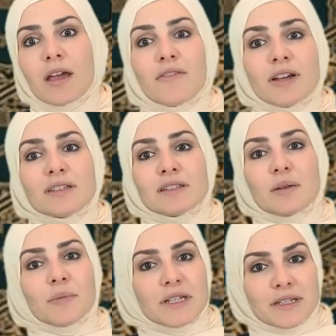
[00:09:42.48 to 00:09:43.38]
If I said
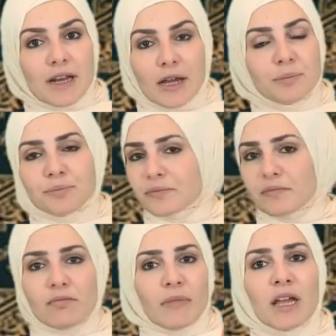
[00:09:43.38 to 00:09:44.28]
something today
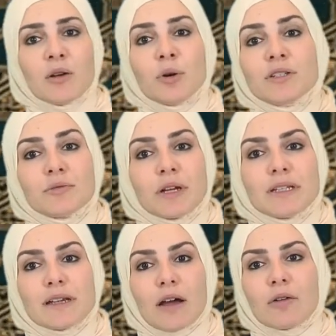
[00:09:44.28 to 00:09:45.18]
and it wasn't written
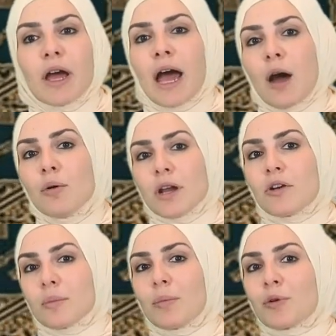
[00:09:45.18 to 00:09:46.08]
down, how would I
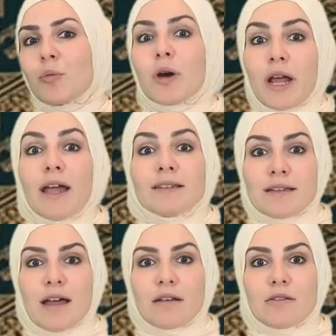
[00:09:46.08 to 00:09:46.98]
remember what I
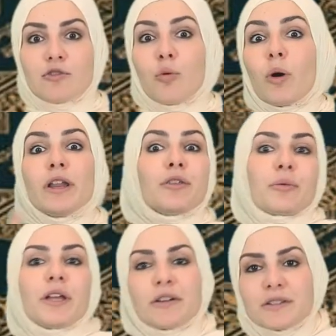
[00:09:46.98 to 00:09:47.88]
said
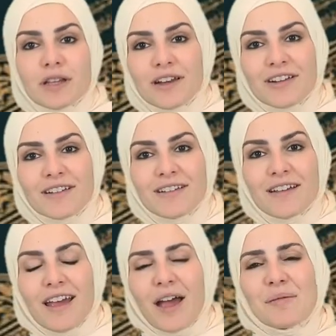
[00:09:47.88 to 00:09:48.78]
23 years later?
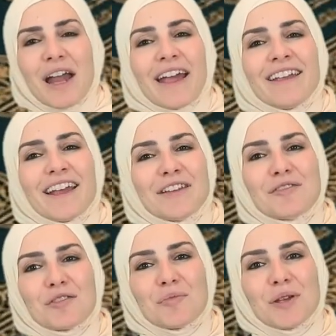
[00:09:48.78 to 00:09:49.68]
I mean, I can't
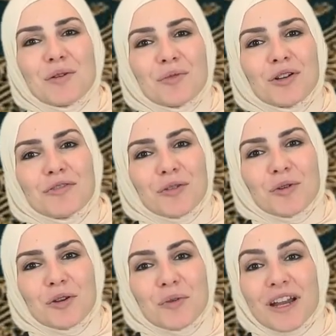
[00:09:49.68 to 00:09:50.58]
even repeat word for
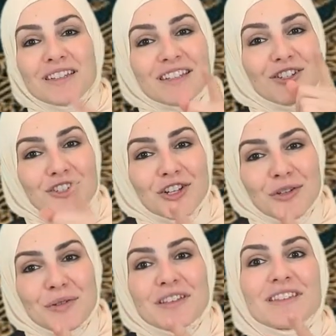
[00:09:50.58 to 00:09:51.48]
word what I said to
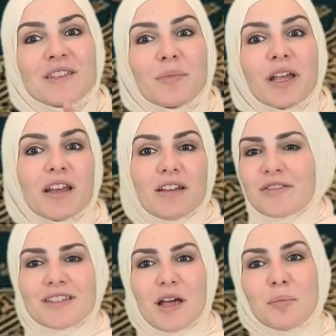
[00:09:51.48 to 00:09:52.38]
you since the beginning of
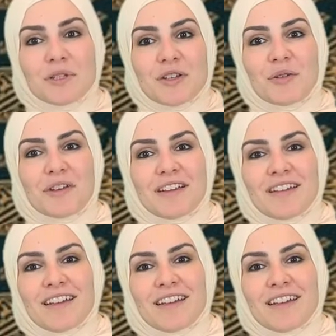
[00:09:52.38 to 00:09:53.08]
this episode.